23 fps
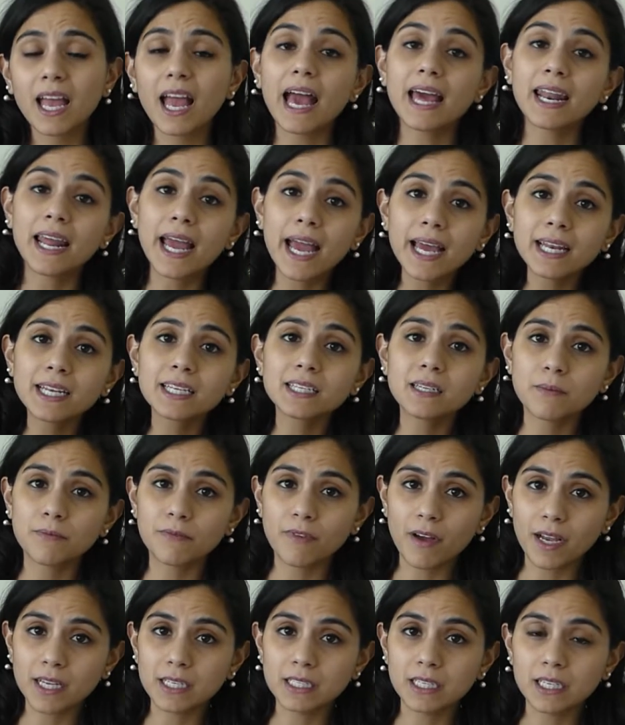And I ended up
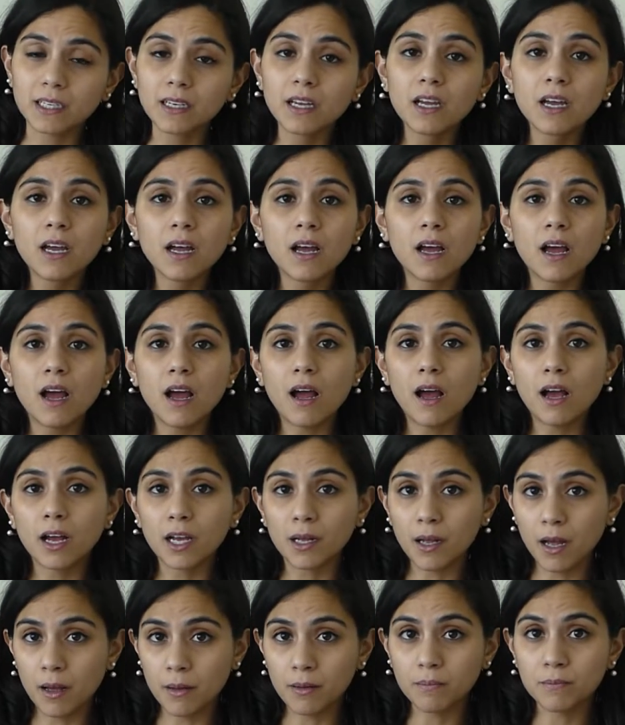finding
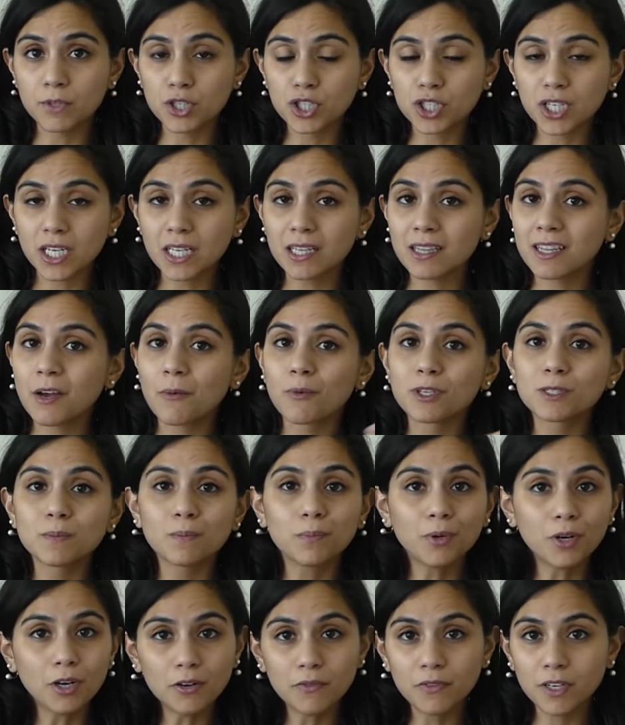a machine that was
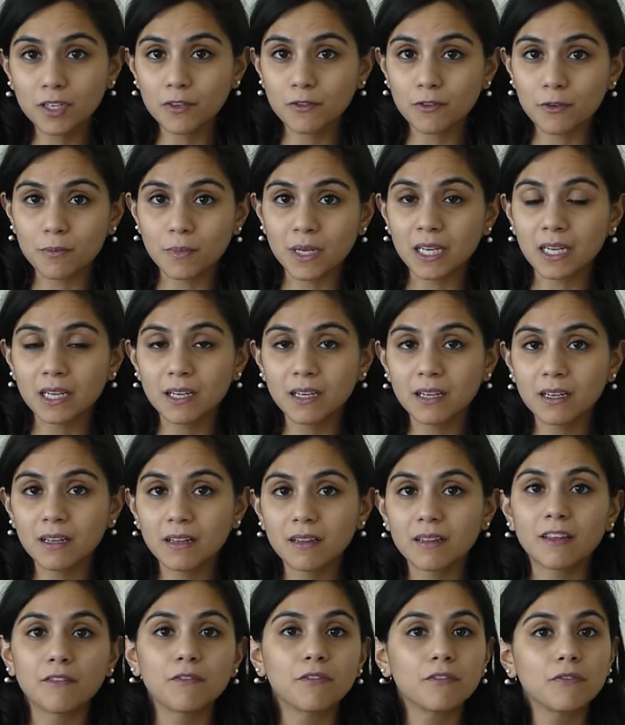perfect for me,
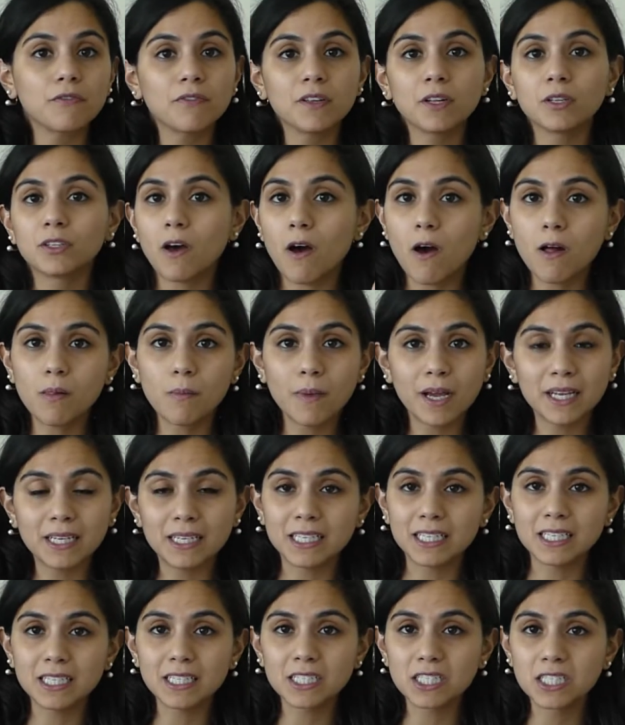that fulfilled all my
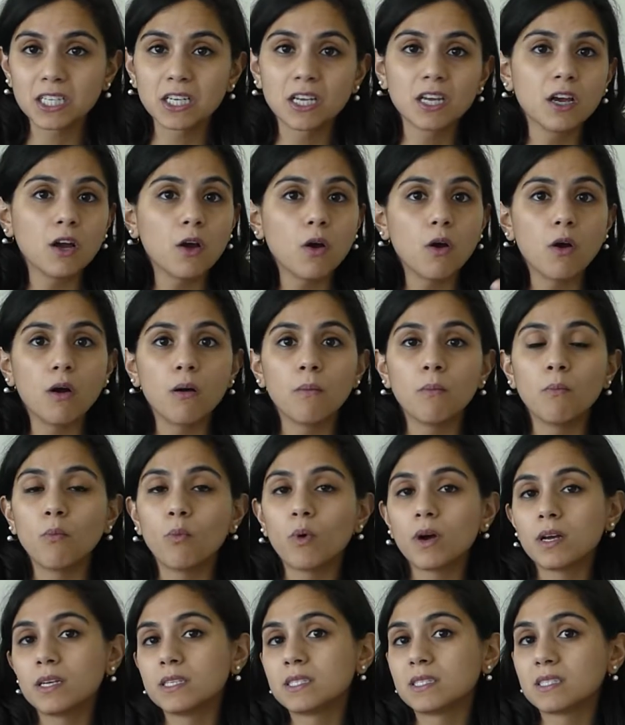needs,
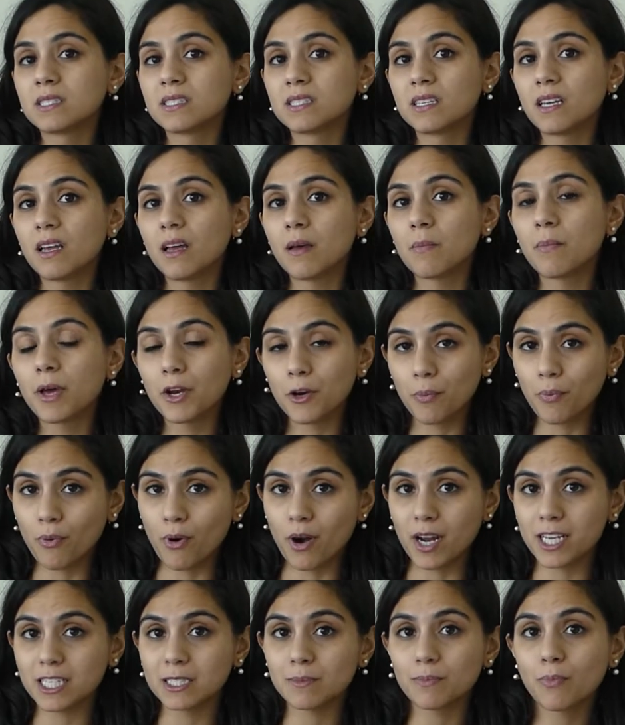was a better
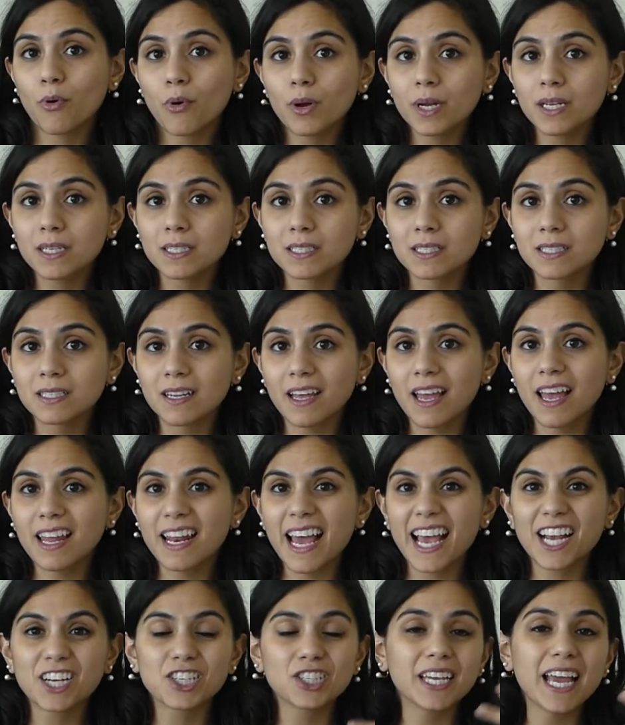price point, and
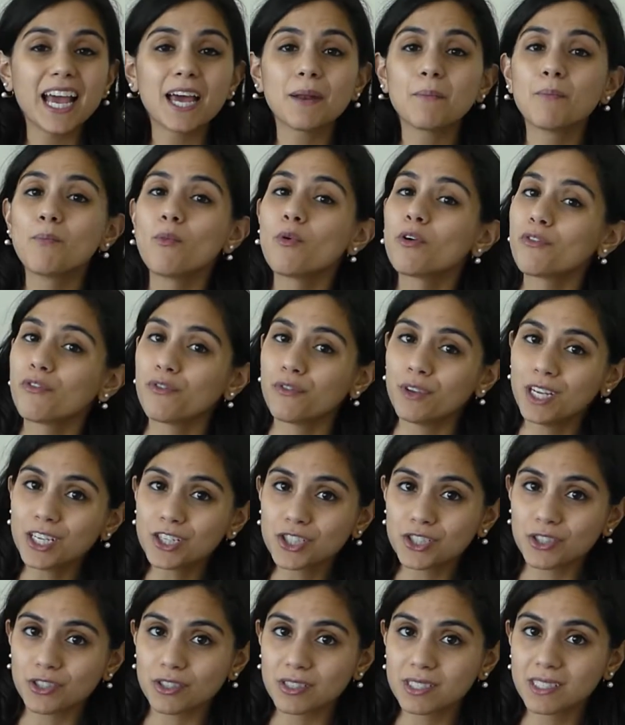actually had more
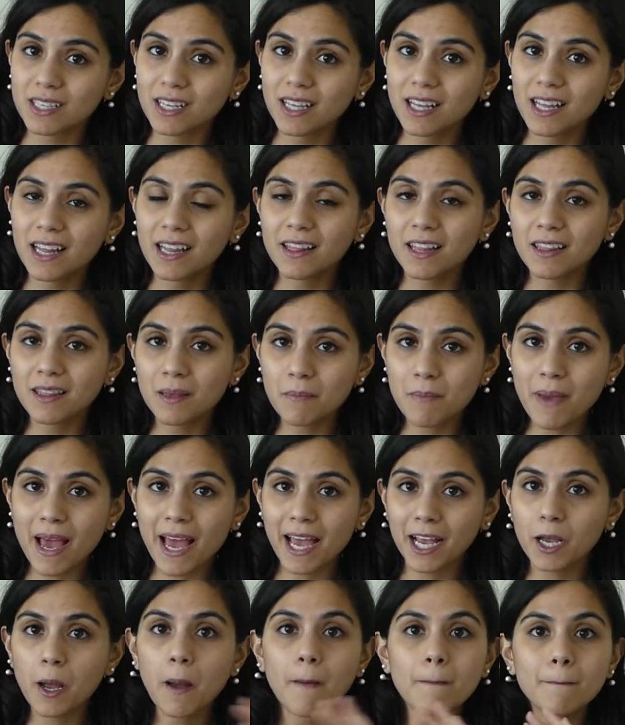features than the
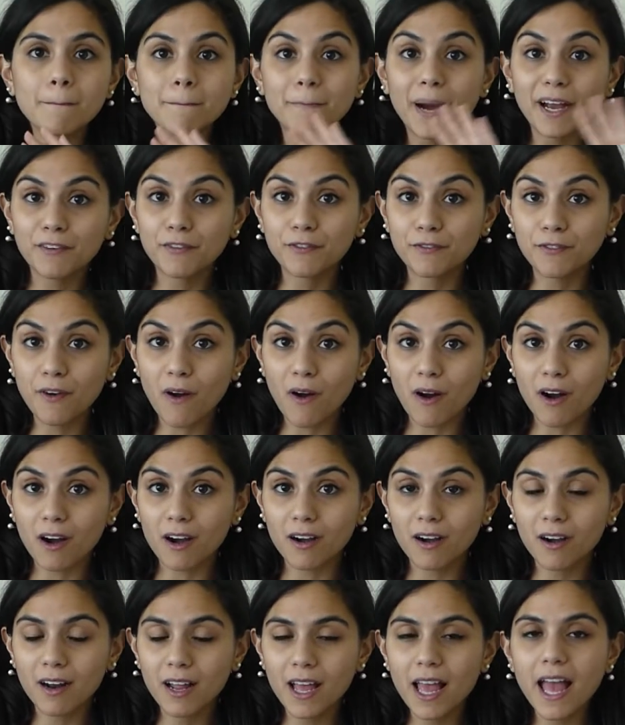Mac by
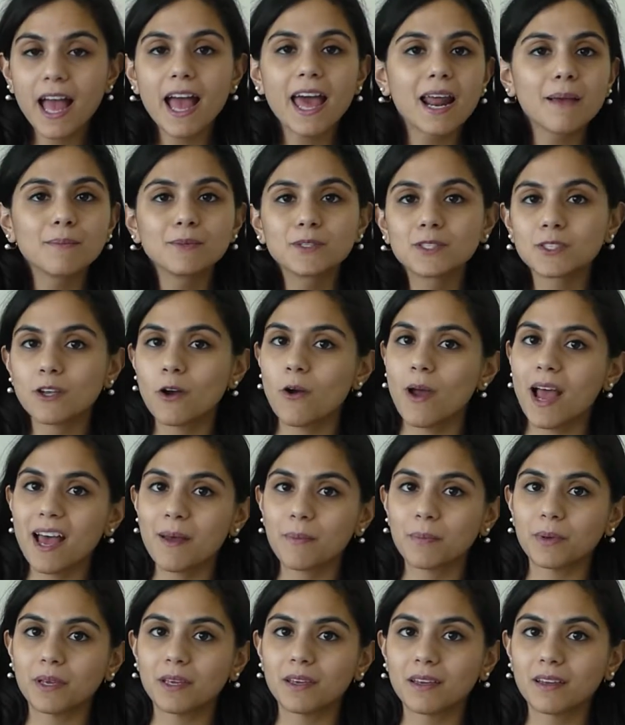far. And I'm so
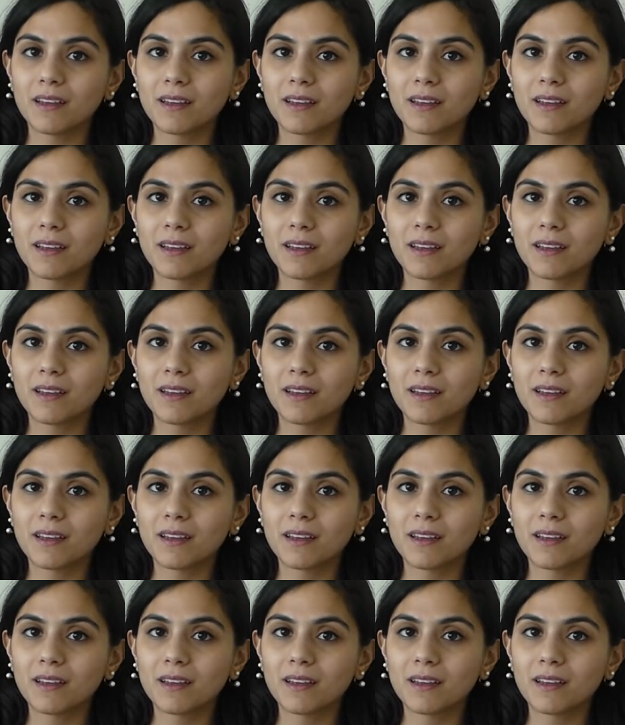happy.